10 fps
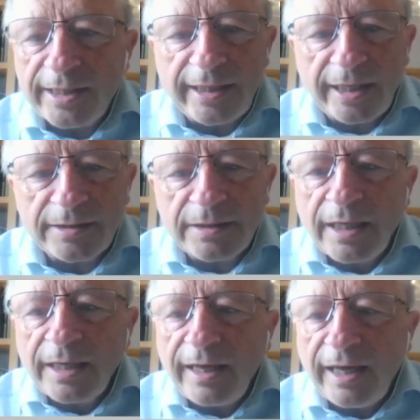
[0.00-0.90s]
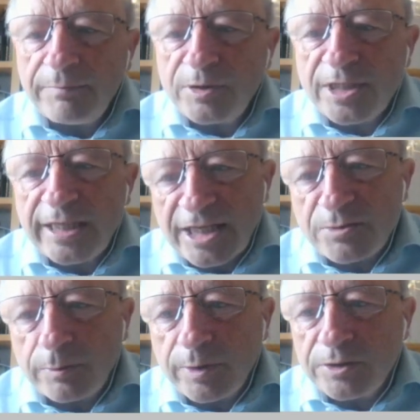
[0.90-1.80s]
day on. And just the
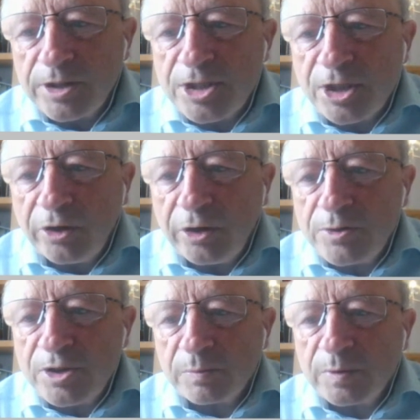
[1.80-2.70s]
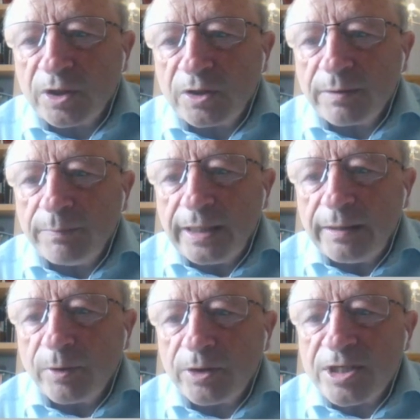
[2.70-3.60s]
next one we're going to show you is something called the
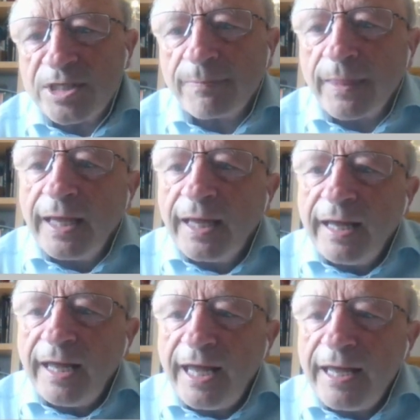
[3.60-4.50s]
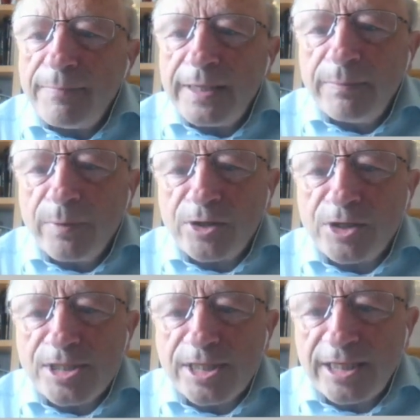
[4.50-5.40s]
Mini Muckers. Mini
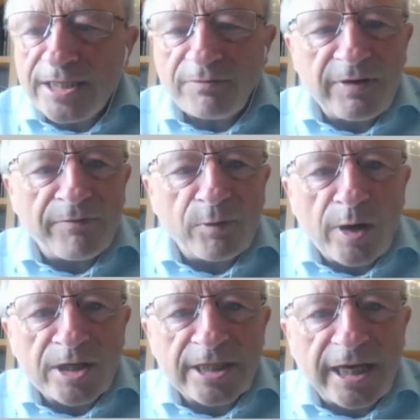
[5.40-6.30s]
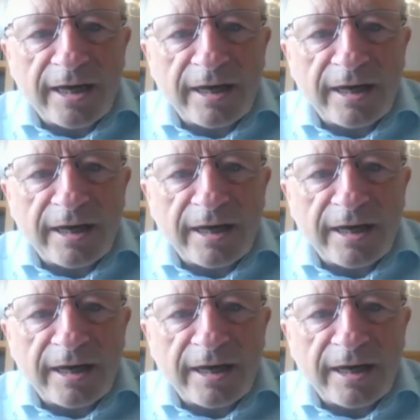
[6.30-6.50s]
Muckers is, if you ever watch